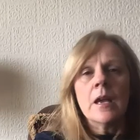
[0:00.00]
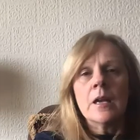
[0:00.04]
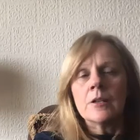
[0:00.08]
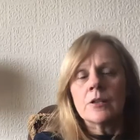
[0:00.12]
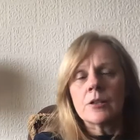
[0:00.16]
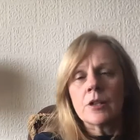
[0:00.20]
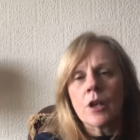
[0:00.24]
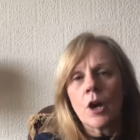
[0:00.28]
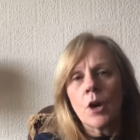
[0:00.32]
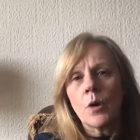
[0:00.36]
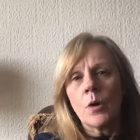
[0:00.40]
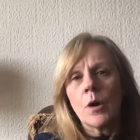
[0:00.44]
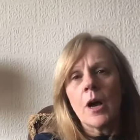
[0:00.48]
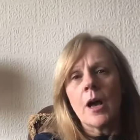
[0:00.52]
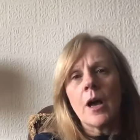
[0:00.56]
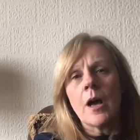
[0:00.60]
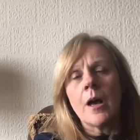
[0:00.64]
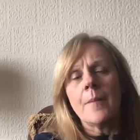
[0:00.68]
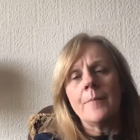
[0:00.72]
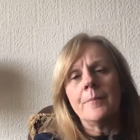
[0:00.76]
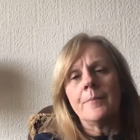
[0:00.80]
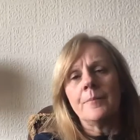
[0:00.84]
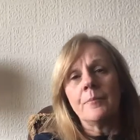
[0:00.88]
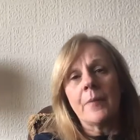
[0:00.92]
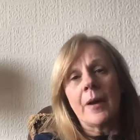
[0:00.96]
So
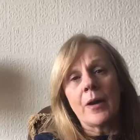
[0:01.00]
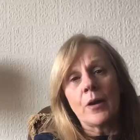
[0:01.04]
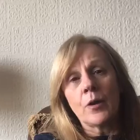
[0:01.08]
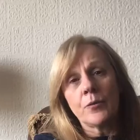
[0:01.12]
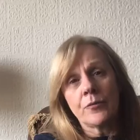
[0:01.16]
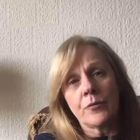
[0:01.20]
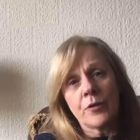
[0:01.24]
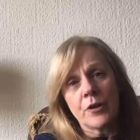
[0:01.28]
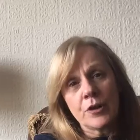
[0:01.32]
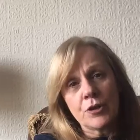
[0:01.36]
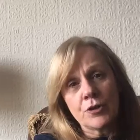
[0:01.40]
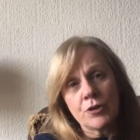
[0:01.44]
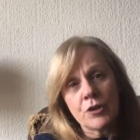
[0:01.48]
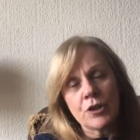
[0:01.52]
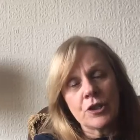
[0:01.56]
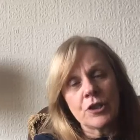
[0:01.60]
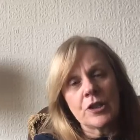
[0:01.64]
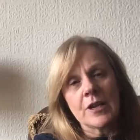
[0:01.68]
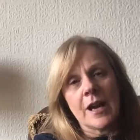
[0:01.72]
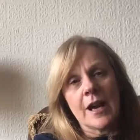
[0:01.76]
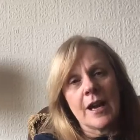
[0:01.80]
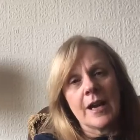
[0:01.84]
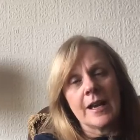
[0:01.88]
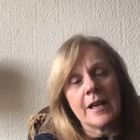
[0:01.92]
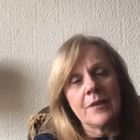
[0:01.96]
my good friend Trish
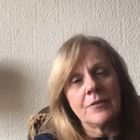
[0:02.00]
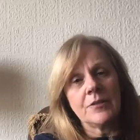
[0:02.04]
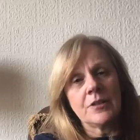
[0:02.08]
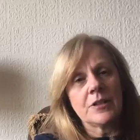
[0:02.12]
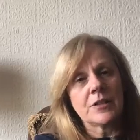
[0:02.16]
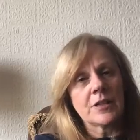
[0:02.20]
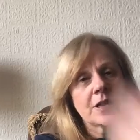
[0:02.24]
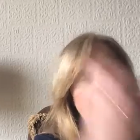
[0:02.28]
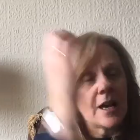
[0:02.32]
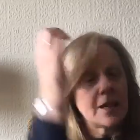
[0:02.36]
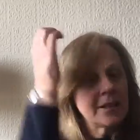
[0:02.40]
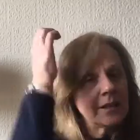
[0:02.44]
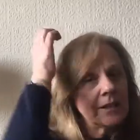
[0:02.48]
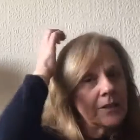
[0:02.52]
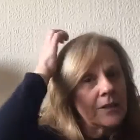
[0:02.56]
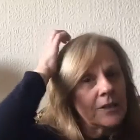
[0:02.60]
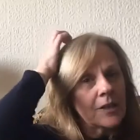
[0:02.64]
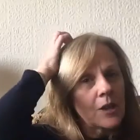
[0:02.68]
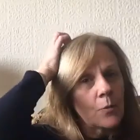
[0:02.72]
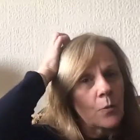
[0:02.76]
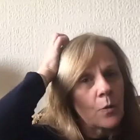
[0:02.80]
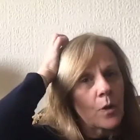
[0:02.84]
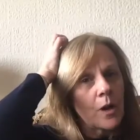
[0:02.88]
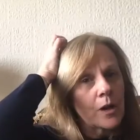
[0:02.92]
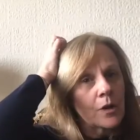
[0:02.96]
and I have decided
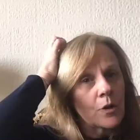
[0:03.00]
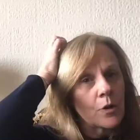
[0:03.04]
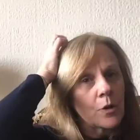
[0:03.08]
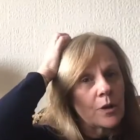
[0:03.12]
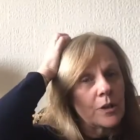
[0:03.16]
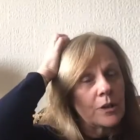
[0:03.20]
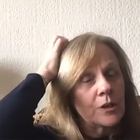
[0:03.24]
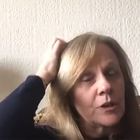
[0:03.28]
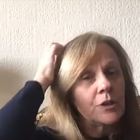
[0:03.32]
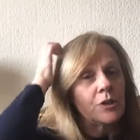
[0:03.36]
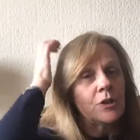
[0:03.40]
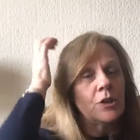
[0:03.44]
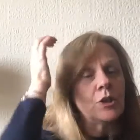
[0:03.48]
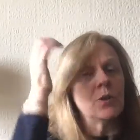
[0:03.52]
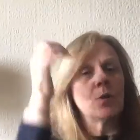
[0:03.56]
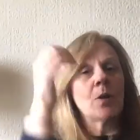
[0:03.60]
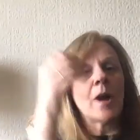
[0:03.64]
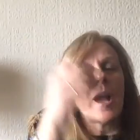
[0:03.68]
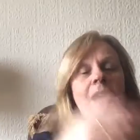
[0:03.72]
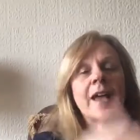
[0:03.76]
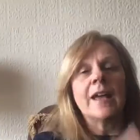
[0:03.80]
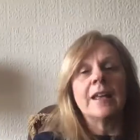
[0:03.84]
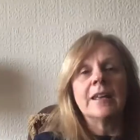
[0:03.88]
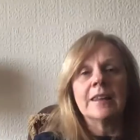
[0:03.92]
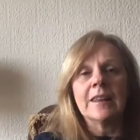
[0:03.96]
that we're going to do
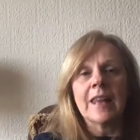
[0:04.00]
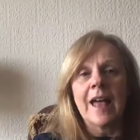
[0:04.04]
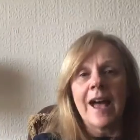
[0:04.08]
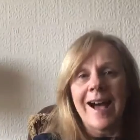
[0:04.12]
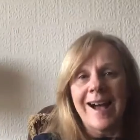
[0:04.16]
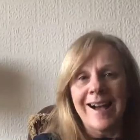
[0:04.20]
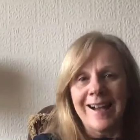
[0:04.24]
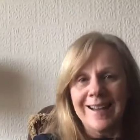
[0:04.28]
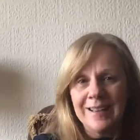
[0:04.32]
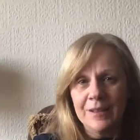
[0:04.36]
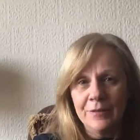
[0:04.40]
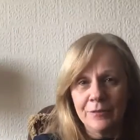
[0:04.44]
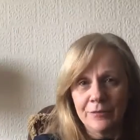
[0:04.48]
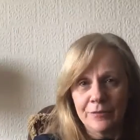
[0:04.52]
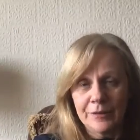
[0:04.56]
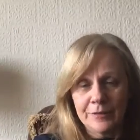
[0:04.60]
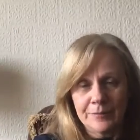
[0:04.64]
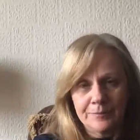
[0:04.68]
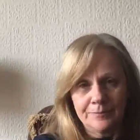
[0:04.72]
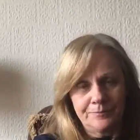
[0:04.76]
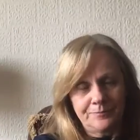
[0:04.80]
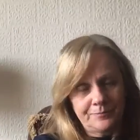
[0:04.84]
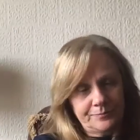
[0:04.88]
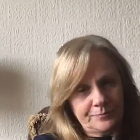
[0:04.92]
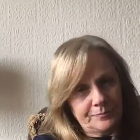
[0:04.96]
a live,
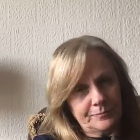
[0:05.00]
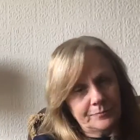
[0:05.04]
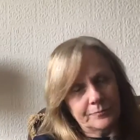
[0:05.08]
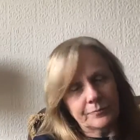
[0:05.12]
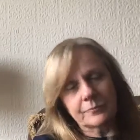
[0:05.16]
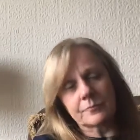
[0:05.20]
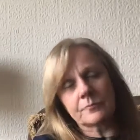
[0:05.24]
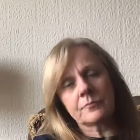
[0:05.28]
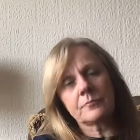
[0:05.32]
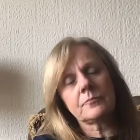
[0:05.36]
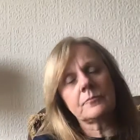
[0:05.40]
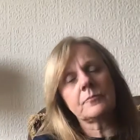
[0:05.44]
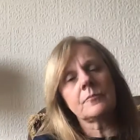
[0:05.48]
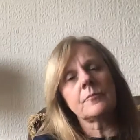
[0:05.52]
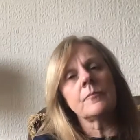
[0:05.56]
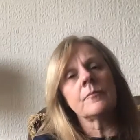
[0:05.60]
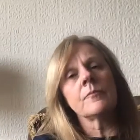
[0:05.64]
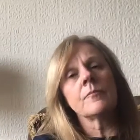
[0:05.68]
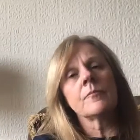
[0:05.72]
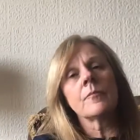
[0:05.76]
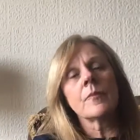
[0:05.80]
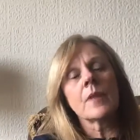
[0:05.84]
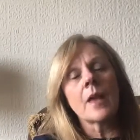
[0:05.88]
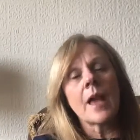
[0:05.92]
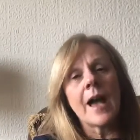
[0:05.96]

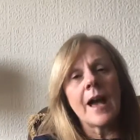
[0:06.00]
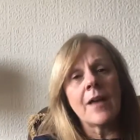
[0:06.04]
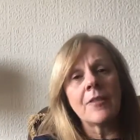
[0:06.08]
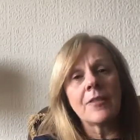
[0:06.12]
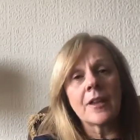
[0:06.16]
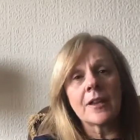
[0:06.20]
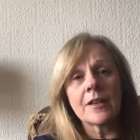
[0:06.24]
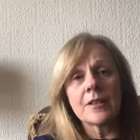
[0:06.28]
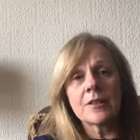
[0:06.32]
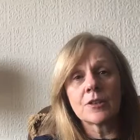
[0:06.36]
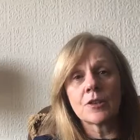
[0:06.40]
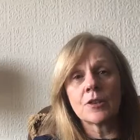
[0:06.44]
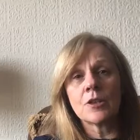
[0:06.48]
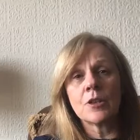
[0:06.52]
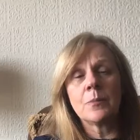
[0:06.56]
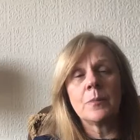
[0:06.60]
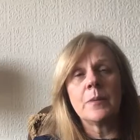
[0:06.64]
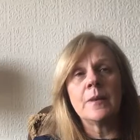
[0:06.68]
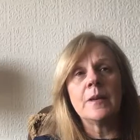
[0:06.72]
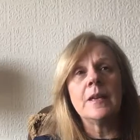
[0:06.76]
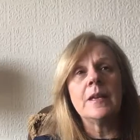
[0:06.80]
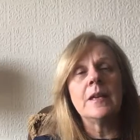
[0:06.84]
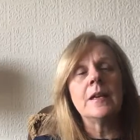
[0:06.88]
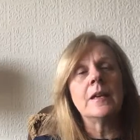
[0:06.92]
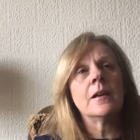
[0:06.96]
and that is going to
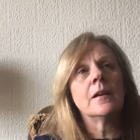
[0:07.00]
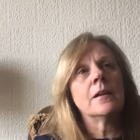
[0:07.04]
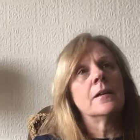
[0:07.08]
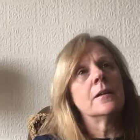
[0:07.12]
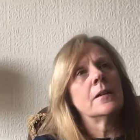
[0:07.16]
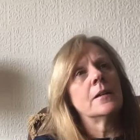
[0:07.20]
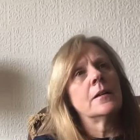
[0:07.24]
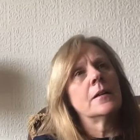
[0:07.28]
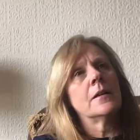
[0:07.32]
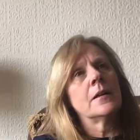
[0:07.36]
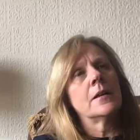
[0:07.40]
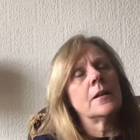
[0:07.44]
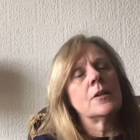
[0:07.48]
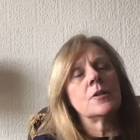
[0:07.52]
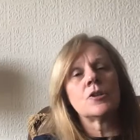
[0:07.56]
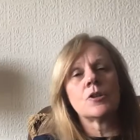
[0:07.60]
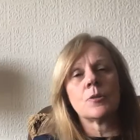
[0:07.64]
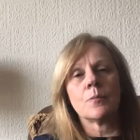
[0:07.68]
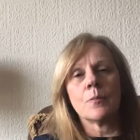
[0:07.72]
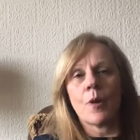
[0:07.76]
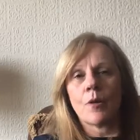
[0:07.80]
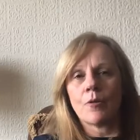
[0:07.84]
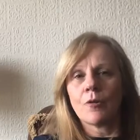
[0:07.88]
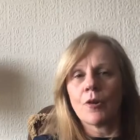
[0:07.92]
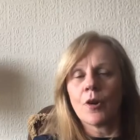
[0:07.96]
be
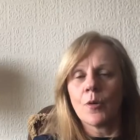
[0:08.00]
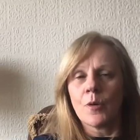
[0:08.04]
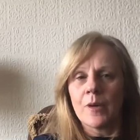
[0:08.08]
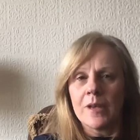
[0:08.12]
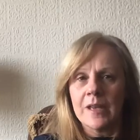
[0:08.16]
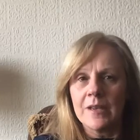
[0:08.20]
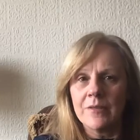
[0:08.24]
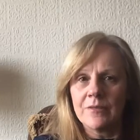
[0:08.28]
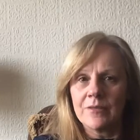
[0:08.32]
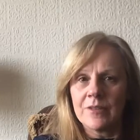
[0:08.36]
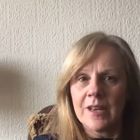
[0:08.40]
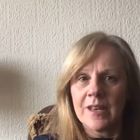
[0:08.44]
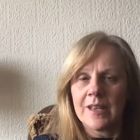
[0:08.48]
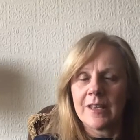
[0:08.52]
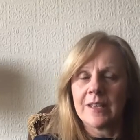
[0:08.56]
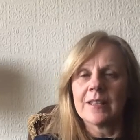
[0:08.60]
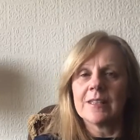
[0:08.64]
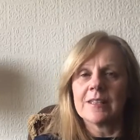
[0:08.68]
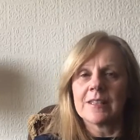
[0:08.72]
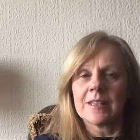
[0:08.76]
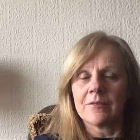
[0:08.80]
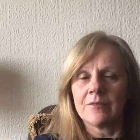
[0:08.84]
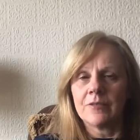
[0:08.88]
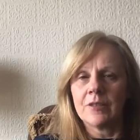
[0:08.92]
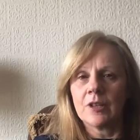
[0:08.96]
tomorrow evening at
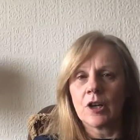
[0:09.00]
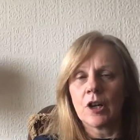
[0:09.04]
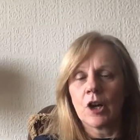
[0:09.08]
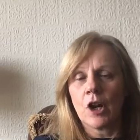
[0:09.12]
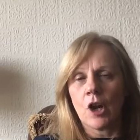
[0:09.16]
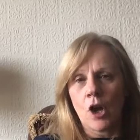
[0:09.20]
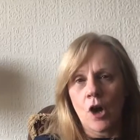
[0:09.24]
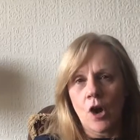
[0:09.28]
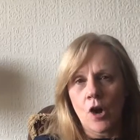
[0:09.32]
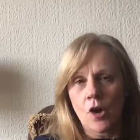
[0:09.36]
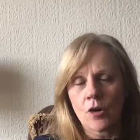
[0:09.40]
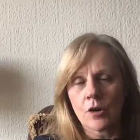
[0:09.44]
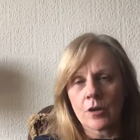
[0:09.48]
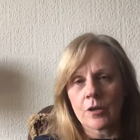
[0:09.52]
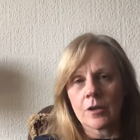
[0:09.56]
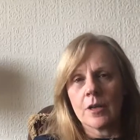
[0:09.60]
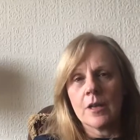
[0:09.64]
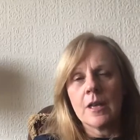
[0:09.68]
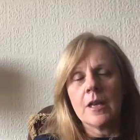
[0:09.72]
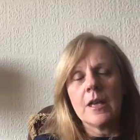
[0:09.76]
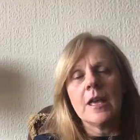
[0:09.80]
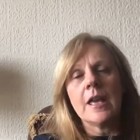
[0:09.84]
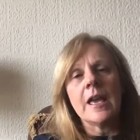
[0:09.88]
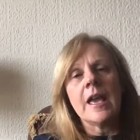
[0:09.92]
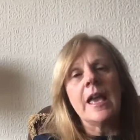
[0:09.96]
7 o'clock.
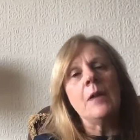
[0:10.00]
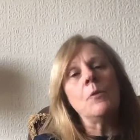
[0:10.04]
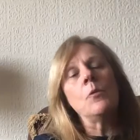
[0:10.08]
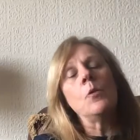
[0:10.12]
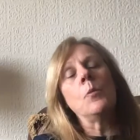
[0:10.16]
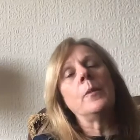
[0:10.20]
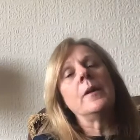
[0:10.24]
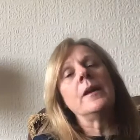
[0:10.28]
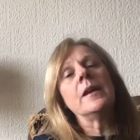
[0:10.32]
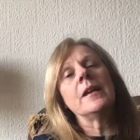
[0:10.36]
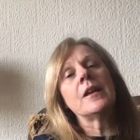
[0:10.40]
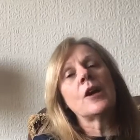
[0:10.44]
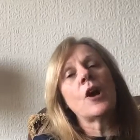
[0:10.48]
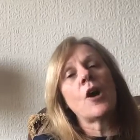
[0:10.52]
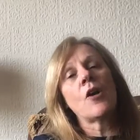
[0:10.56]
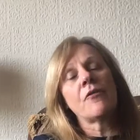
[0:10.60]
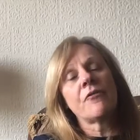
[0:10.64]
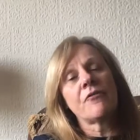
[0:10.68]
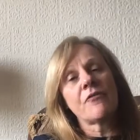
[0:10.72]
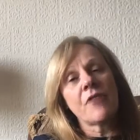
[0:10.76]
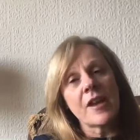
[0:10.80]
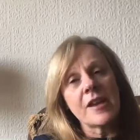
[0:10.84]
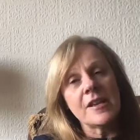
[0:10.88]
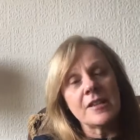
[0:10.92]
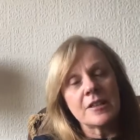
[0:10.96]
It will be in our
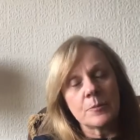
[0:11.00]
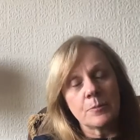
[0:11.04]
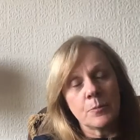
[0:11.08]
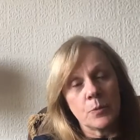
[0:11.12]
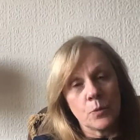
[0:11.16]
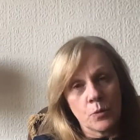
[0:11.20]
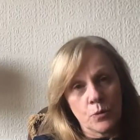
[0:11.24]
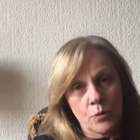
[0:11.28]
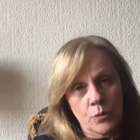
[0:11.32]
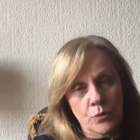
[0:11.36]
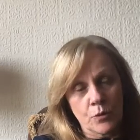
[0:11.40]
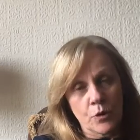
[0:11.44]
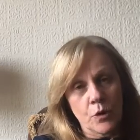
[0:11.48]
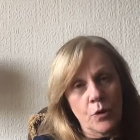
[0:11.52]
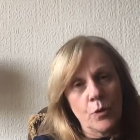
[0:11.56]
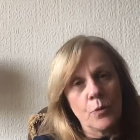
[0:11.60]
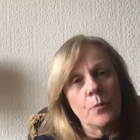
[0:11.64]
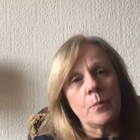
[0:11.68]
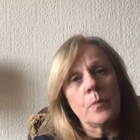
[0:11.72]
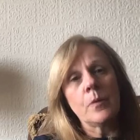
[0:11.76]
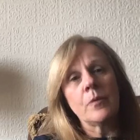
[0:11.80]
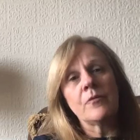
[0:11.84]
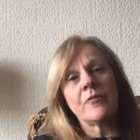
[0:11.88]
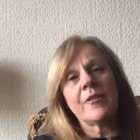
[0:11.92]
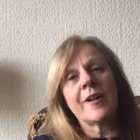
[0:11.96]
Facebook
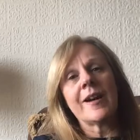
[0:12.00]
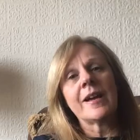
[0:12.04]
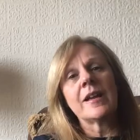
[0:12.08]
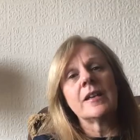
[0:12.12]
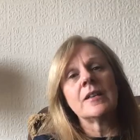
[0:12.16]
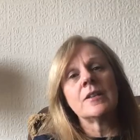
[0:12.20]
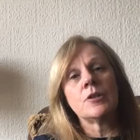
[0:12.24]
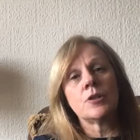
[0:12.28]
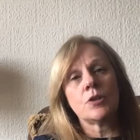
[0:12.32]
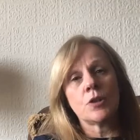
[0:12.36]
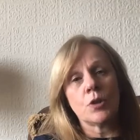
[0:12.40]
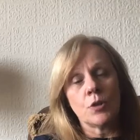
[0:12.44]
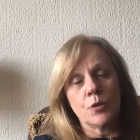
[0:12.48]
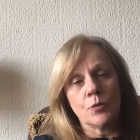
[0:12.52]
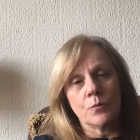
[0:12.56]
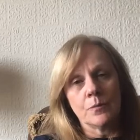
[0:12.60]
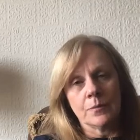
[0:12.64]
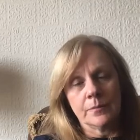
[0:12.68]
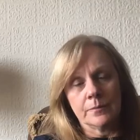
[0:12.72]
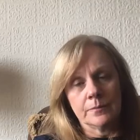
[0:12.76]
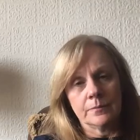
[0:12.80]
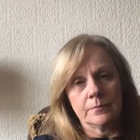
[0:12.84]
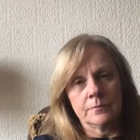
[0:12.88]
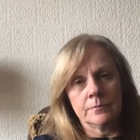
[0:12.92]
group, but via Zoom.